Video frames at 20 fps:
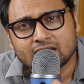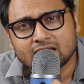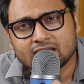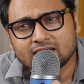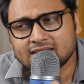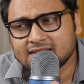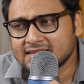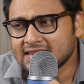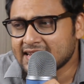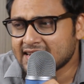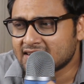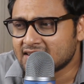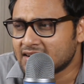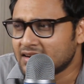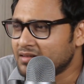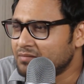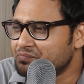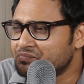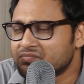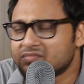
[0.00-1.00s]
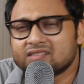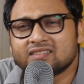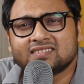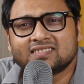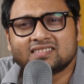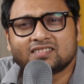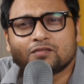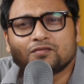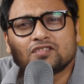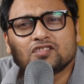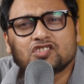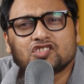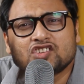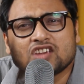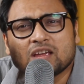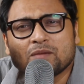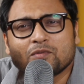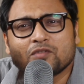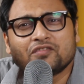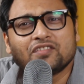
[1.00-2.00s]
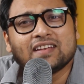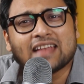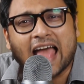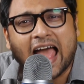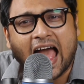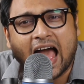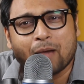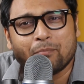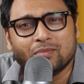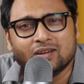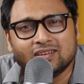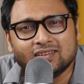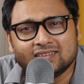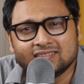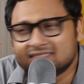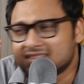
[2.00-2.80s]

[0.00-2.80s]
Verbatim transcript: it is like a, um, it's of the shape of an almond.